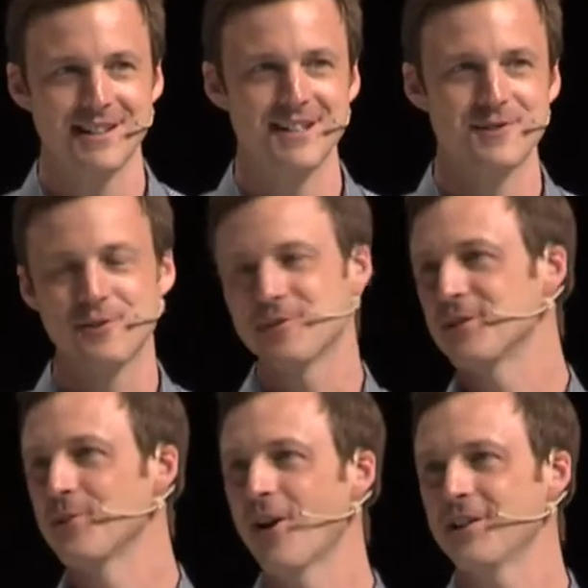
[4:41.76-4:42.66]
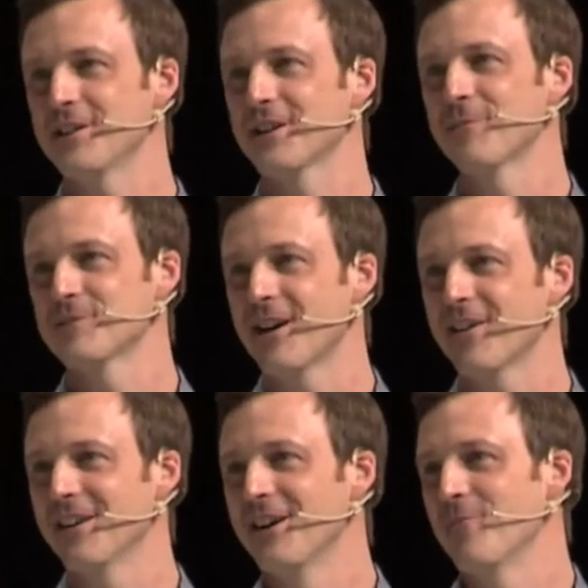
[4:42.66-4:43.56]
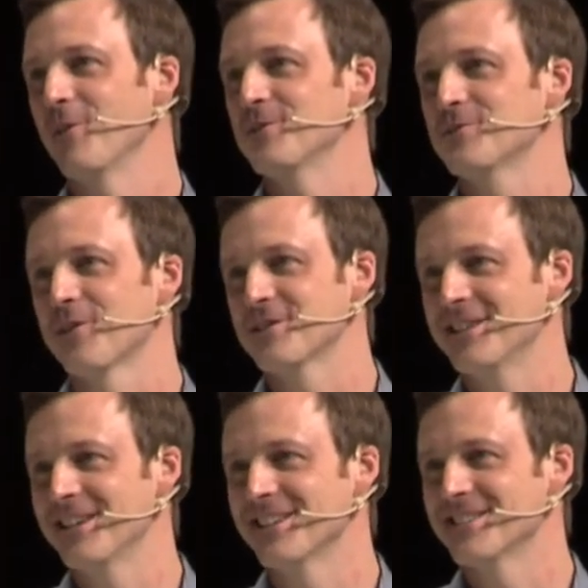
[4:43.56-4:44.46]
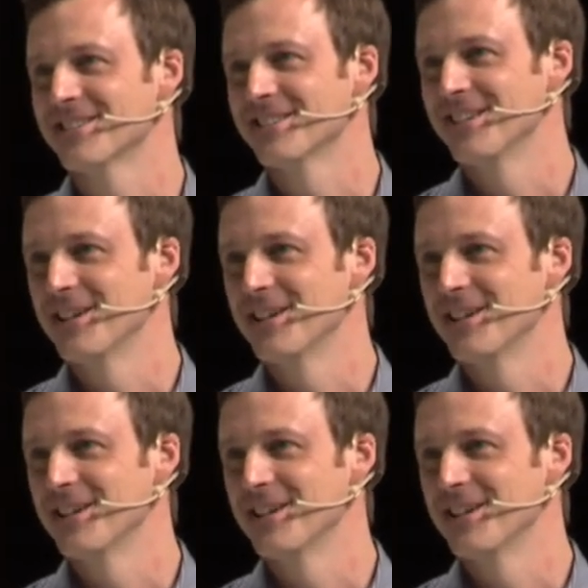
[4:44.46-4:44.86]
And as soon as a new idea comes out, what you start seeing is